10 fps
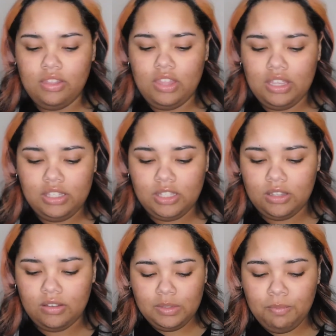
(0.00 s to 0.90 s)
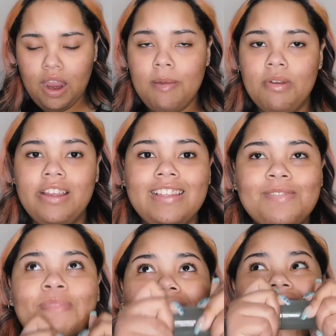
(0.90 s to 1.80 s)
This primer is
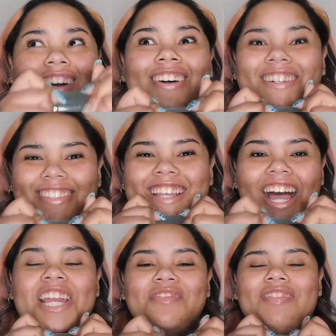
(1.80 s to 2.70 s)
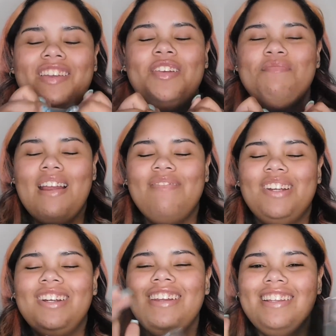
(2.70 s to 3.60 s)
my all-time favorite primer.
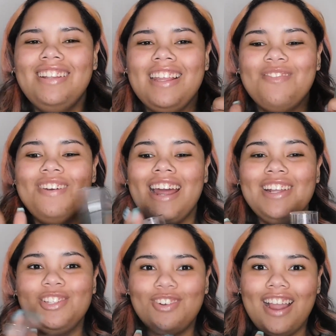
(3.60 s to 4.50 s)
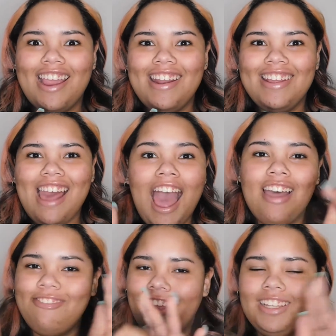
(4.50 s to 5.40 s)
Like, when I tried it, I
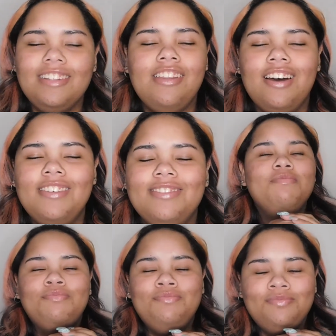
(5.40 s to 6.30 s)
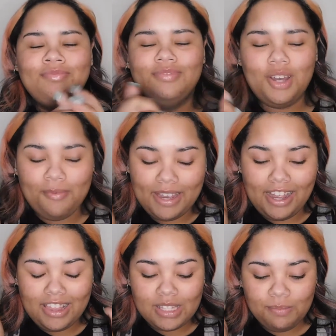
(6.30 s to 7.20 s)
fell in love. Oh my
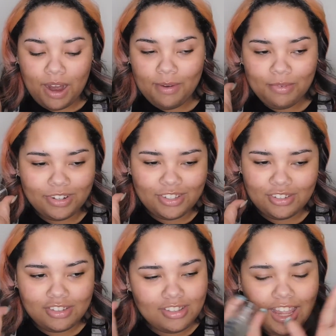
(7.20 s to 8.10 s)
god, this primer is just